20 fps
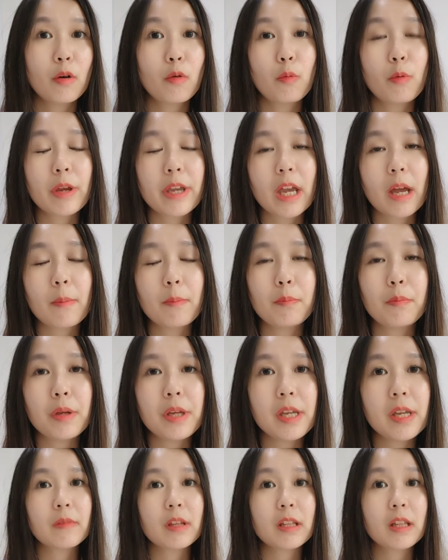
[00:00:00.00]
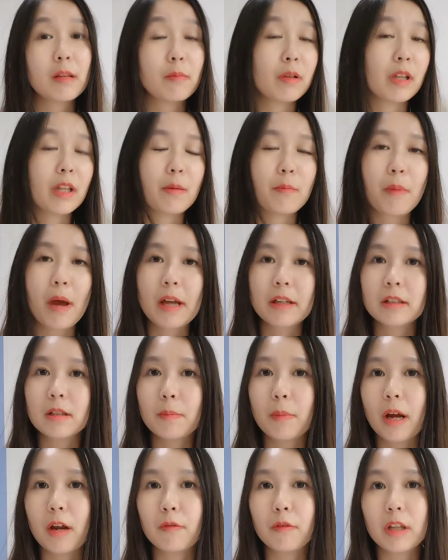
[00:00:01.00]
We can be deeply impacted
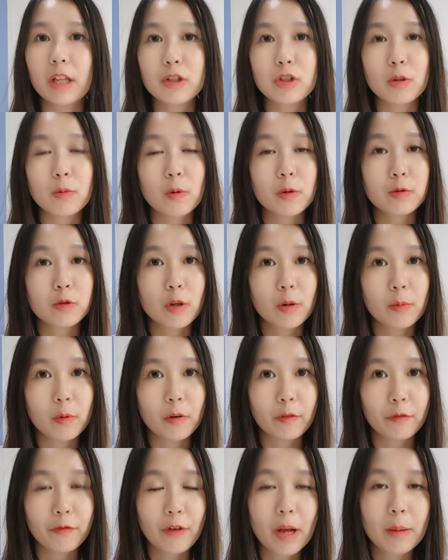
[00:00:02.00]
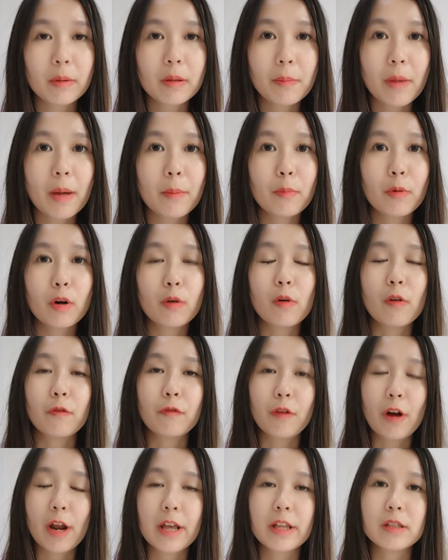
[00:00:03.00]
by a relationship of family member, with
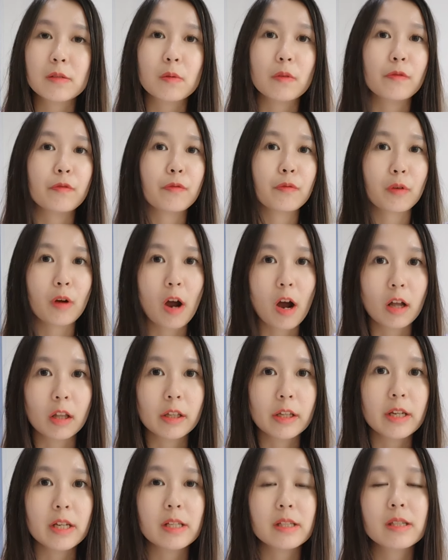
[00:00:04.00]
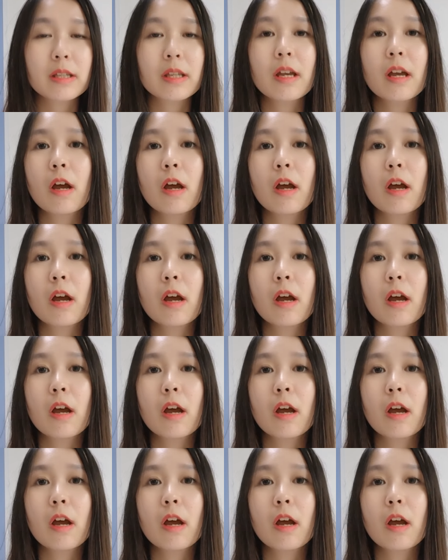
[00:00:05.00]
friends, with colleagues,